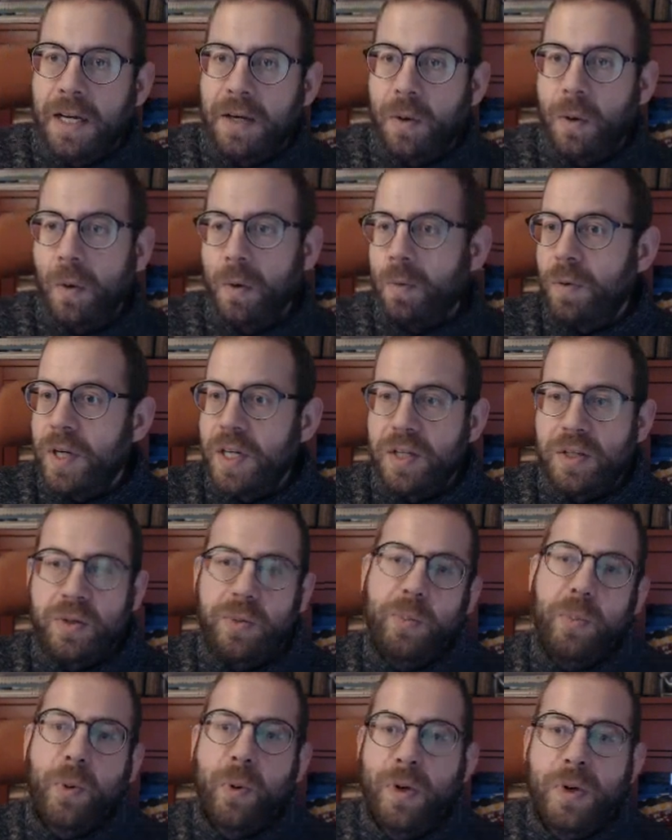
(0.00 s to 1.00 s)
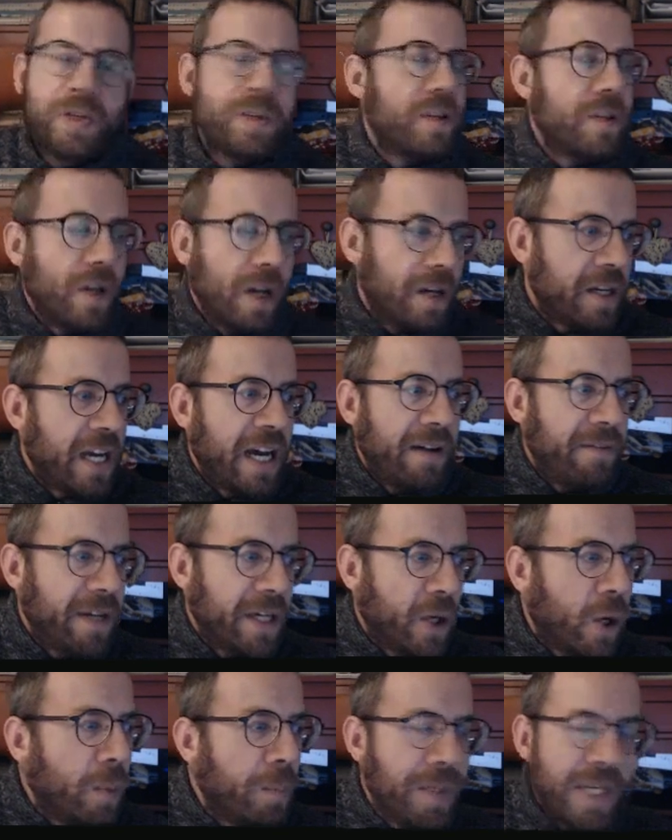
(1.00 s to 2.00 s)
already supports not having
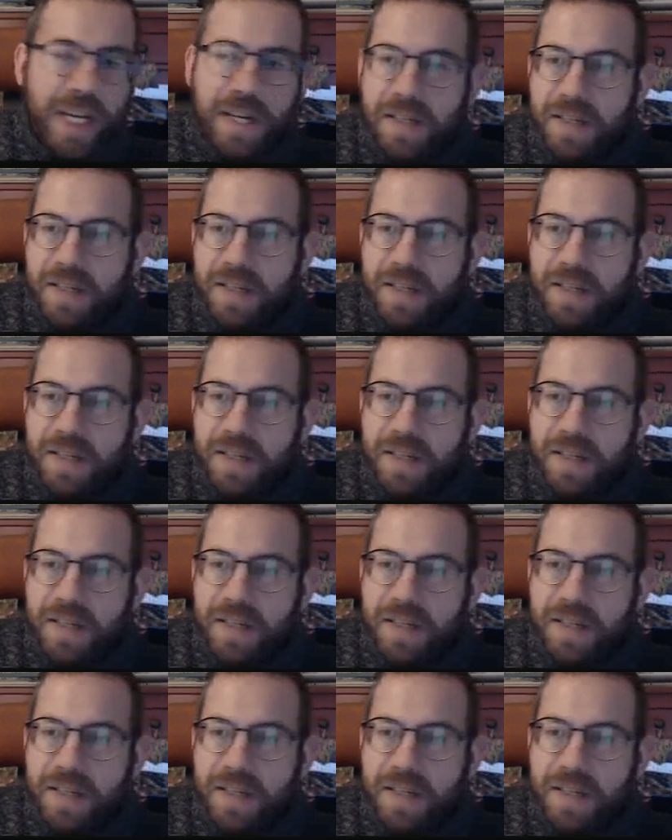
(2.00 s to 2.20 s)
objects,